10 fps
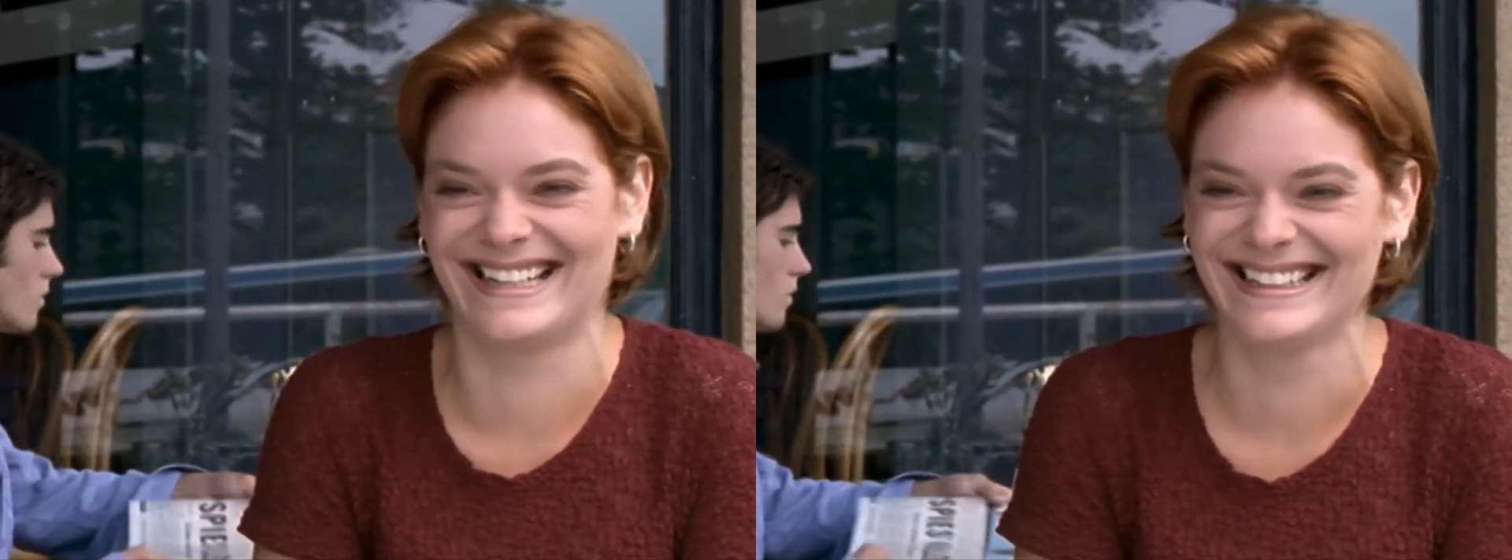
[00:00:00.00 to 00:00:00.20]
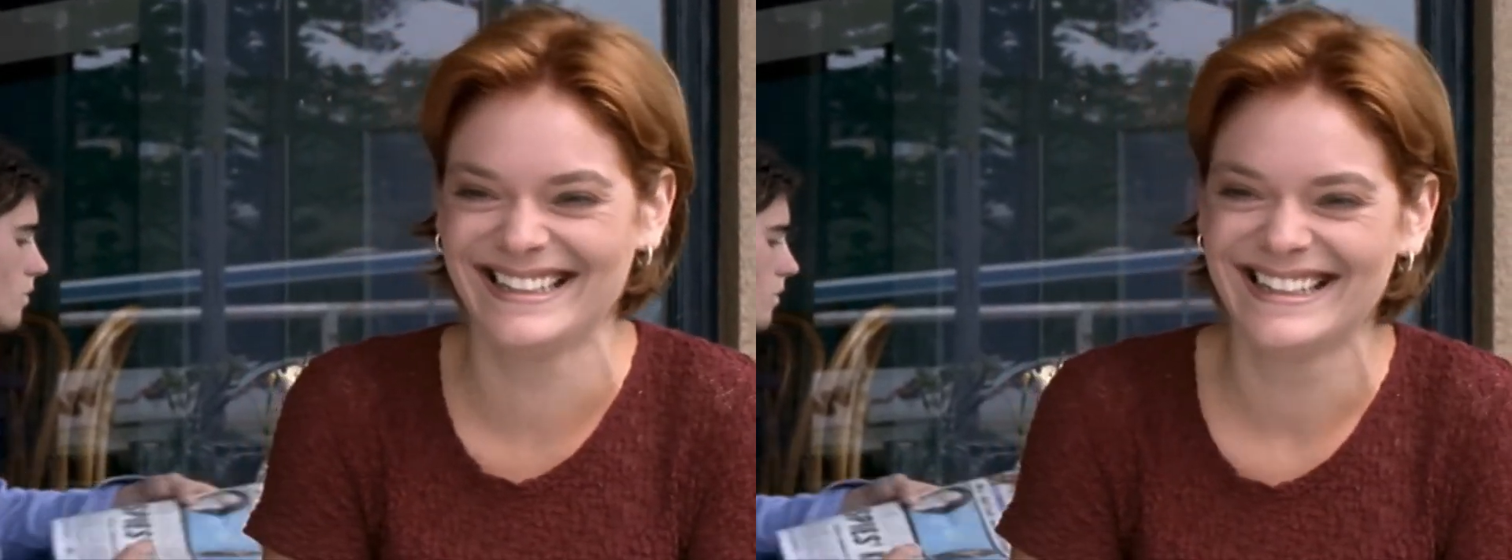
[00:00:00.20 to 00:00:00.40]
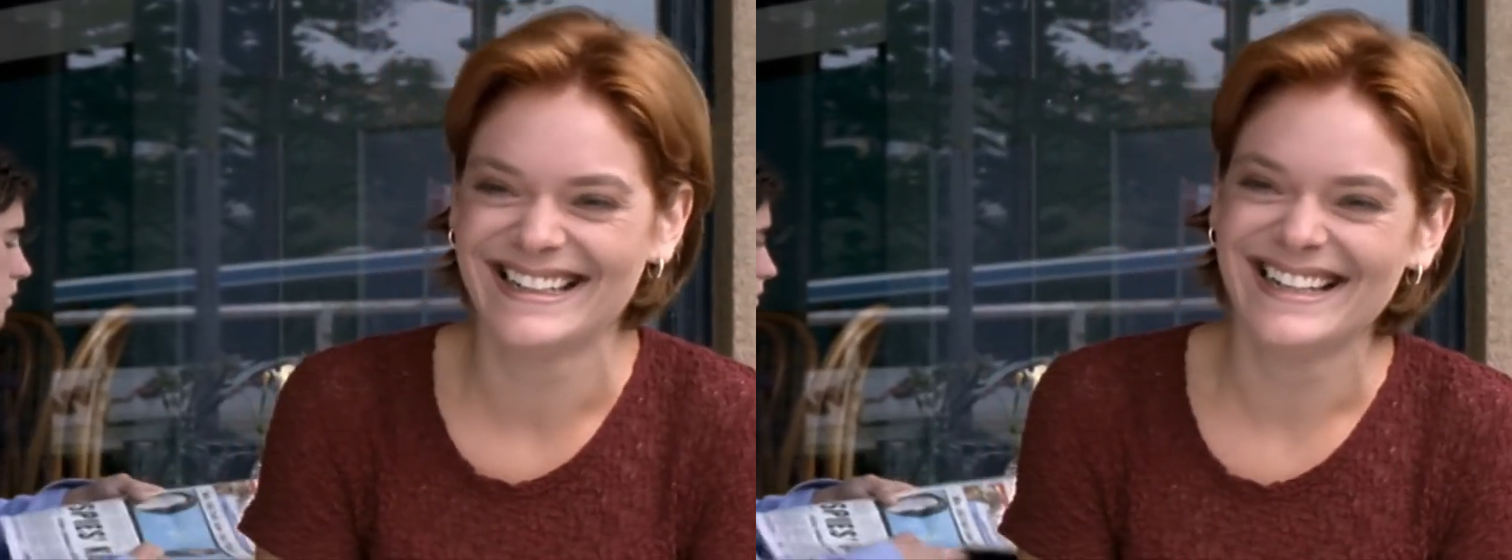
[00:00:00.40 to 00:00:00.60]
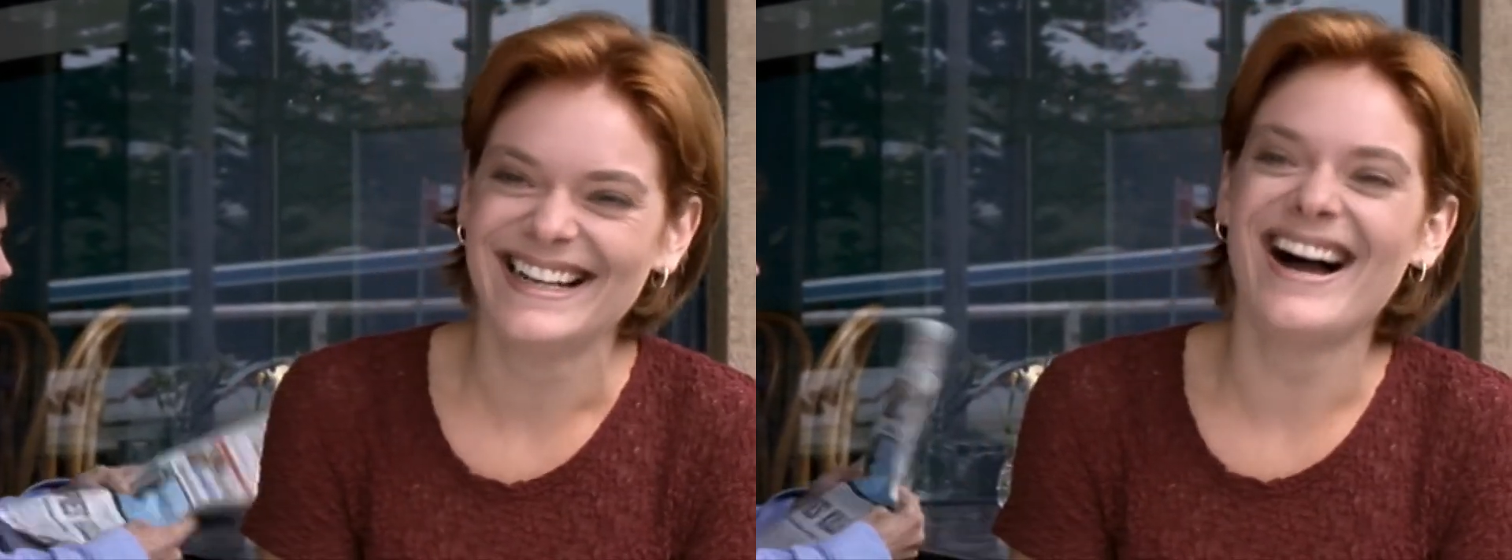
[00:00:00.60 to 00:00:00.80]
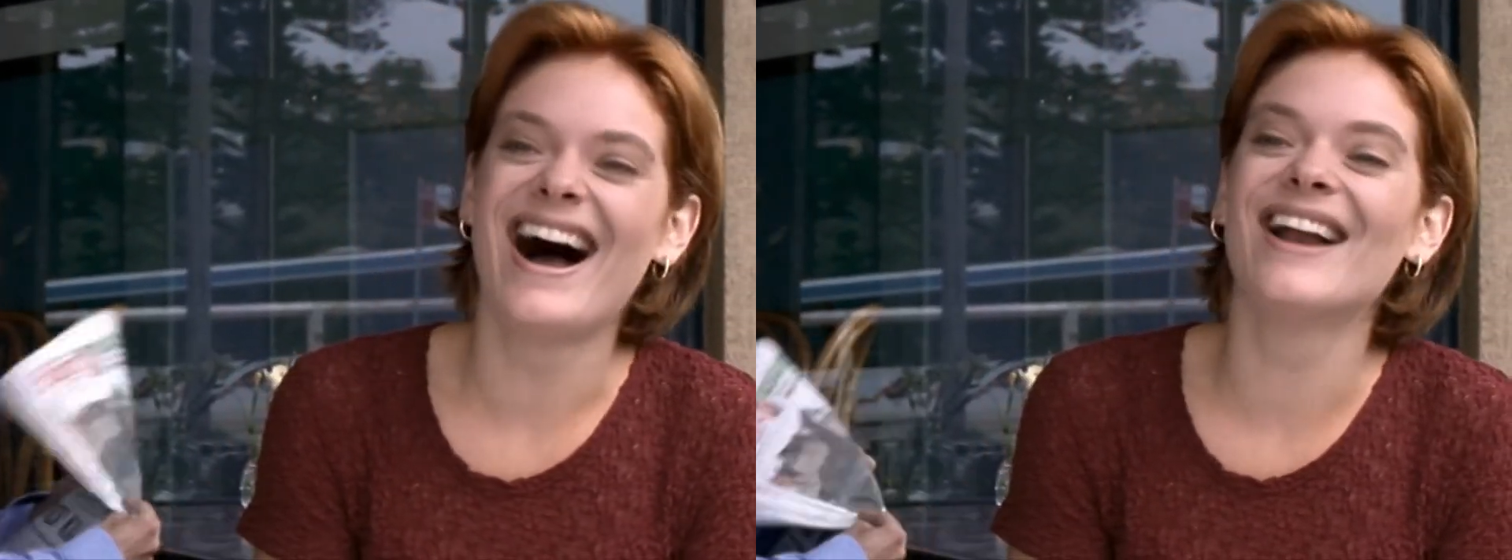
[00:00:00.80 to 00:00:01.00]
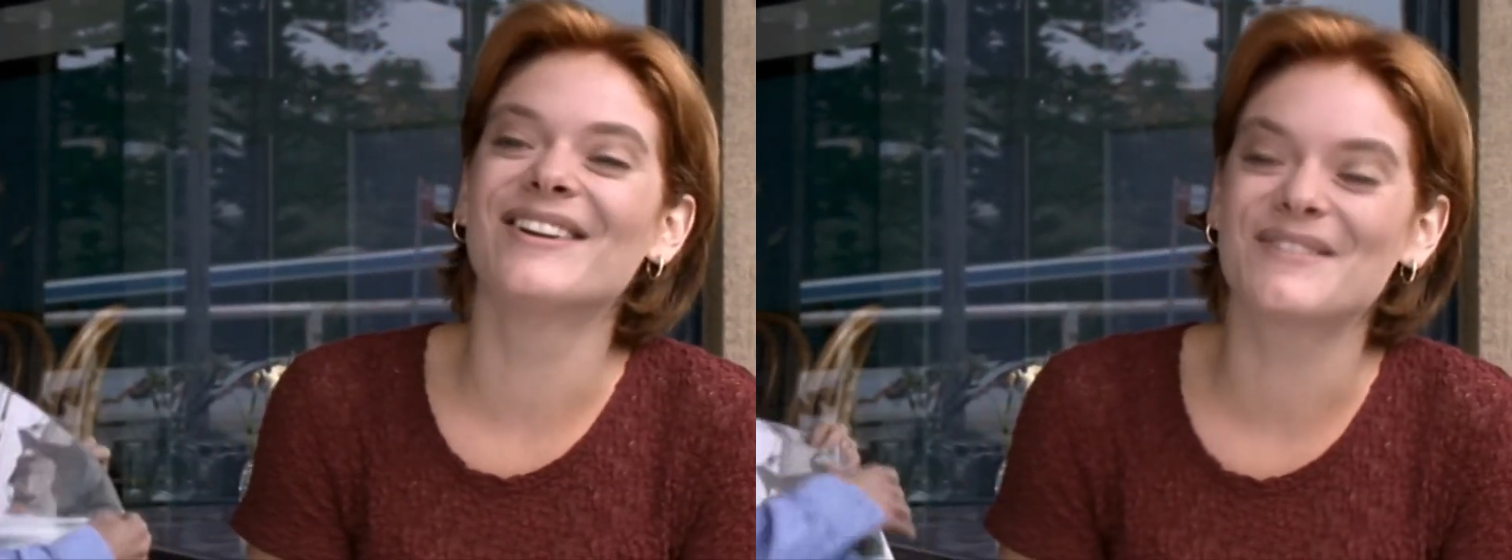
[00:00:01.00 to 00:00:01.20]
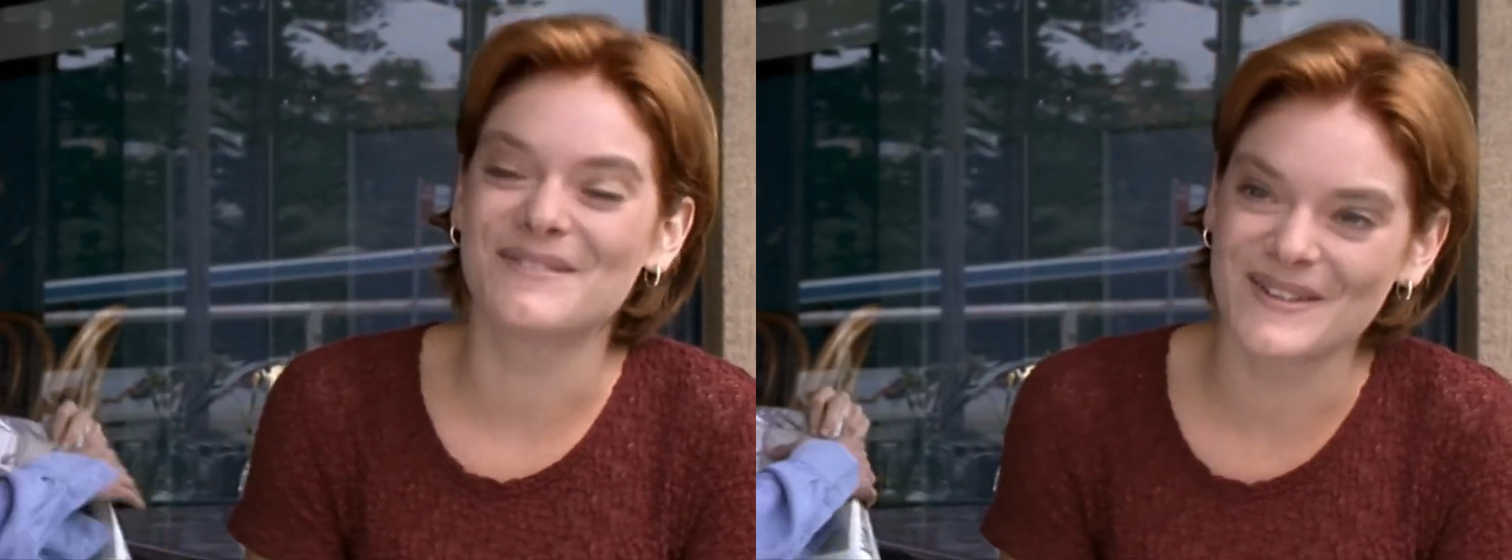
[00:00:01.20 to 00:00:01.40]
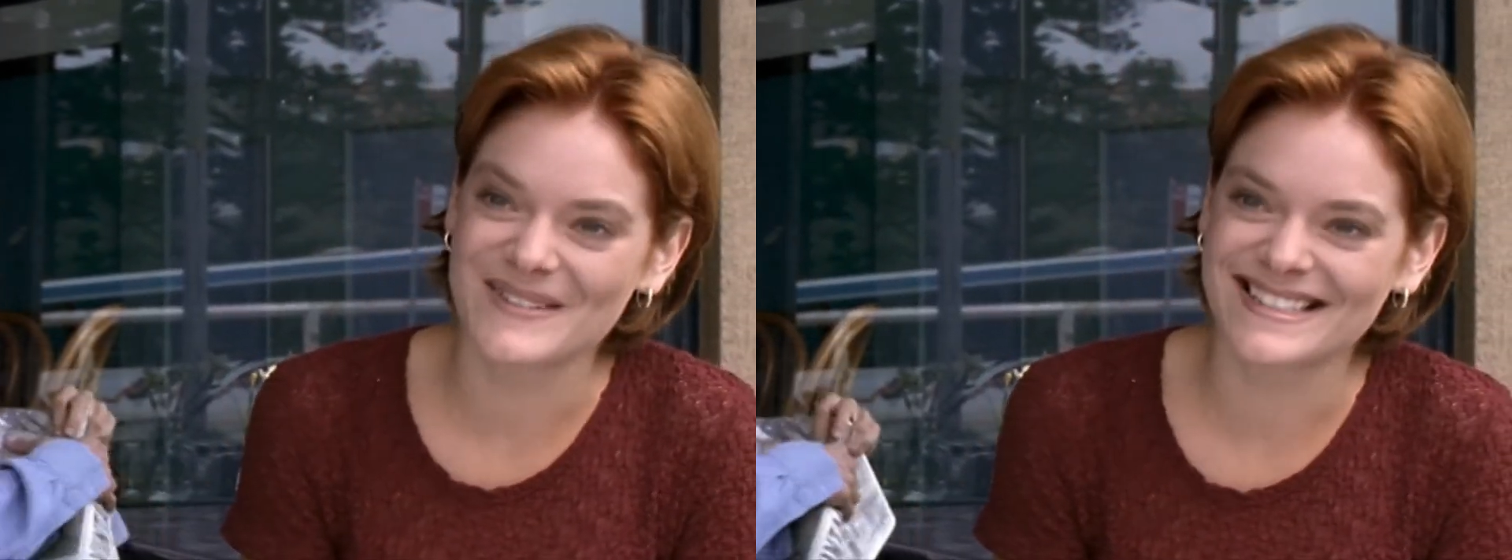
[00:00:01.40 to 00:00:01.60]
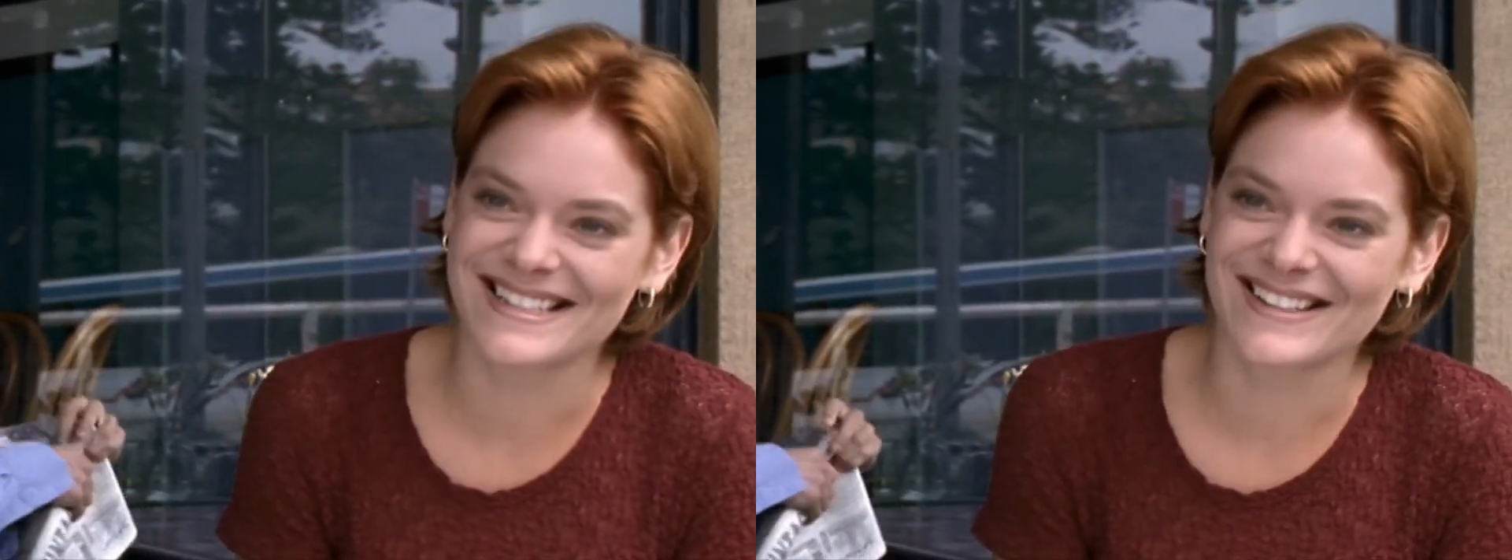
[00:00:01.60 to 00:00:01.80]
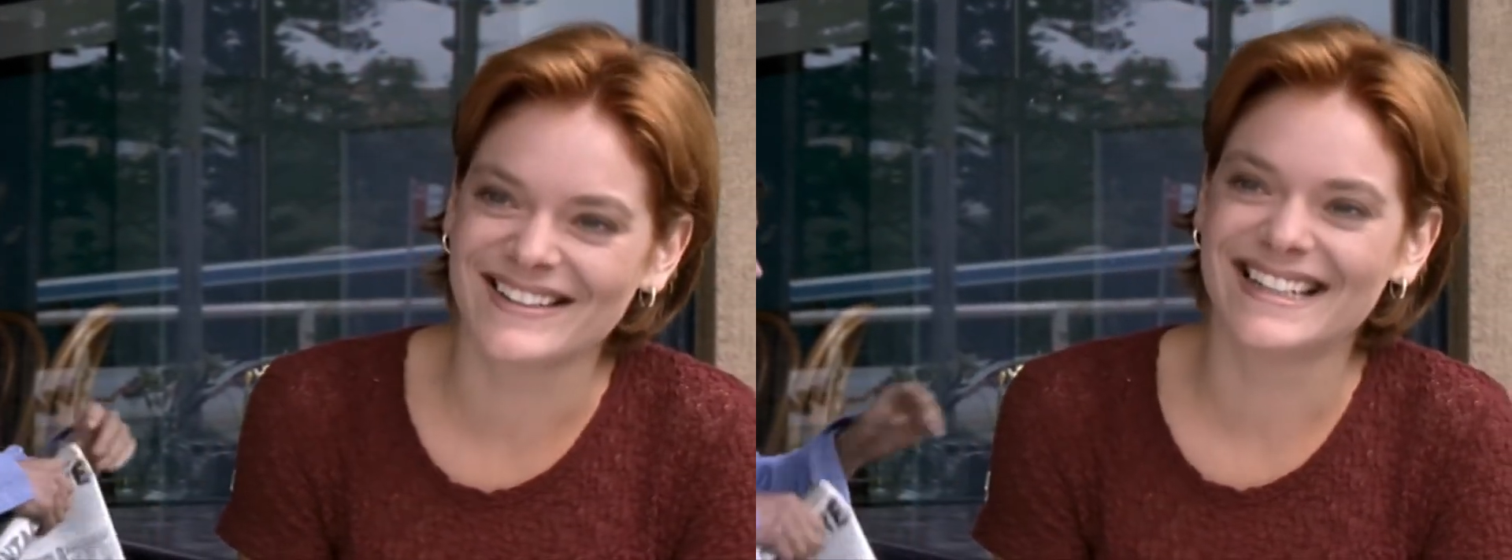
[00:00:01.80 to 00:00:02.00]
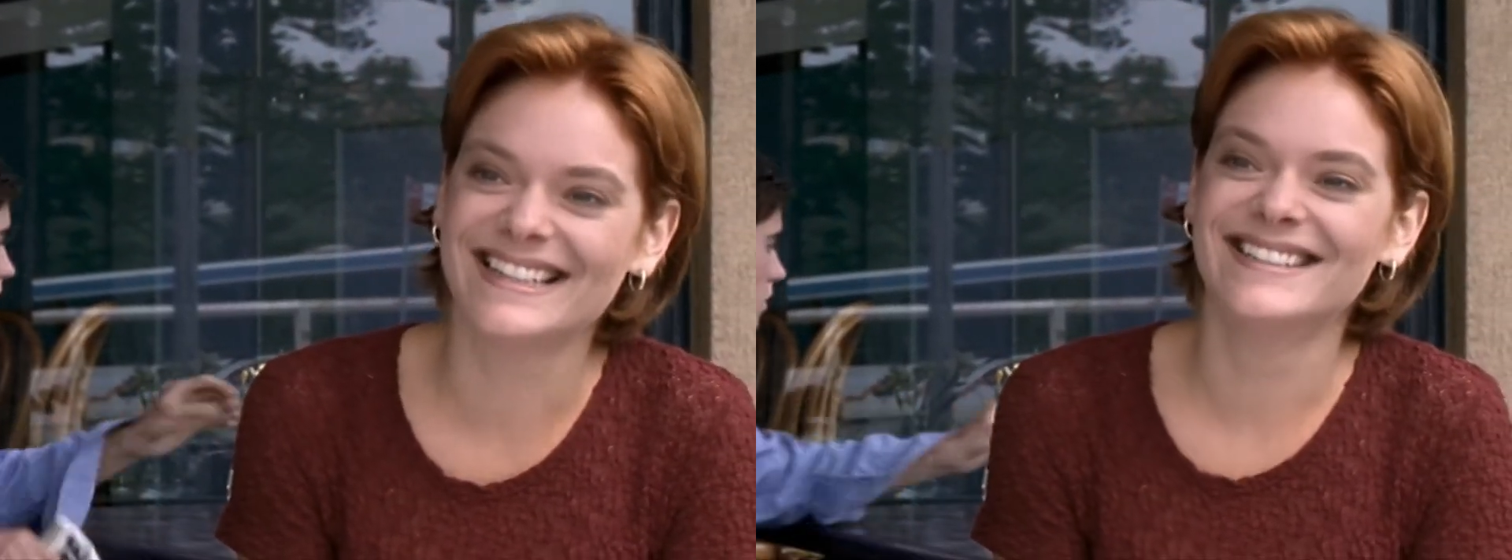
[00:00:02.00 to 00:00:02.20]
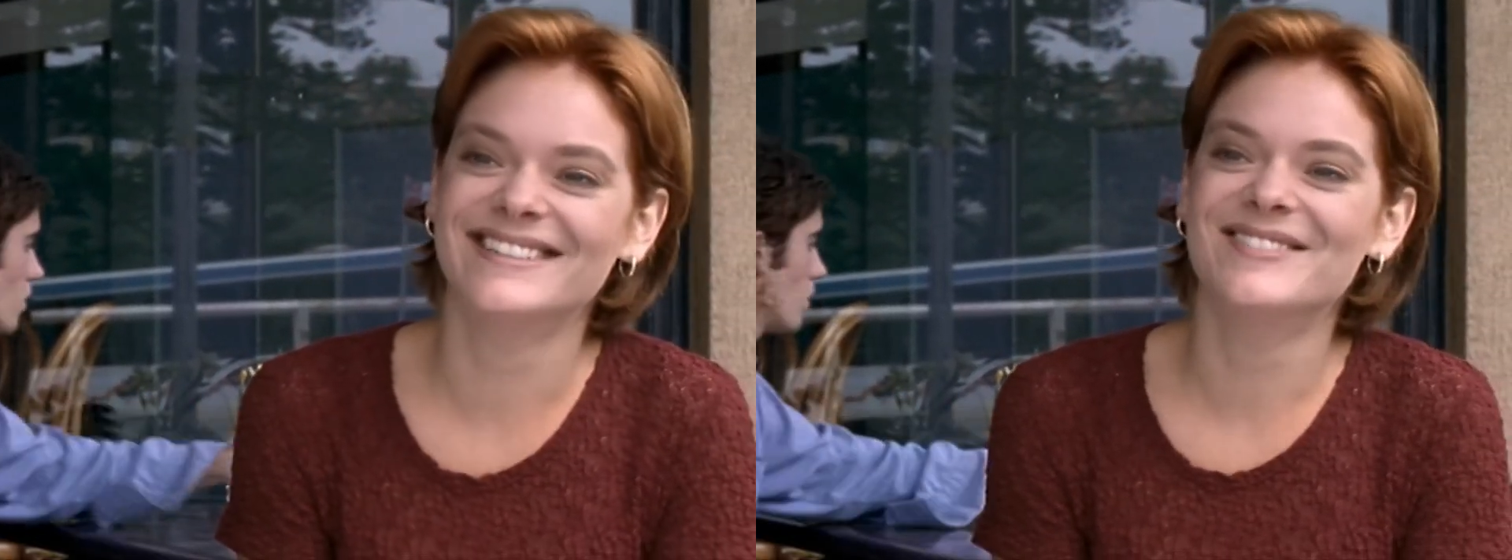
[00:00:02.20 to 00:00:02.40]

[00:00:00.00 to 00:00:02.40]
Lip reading: I look forward to uni.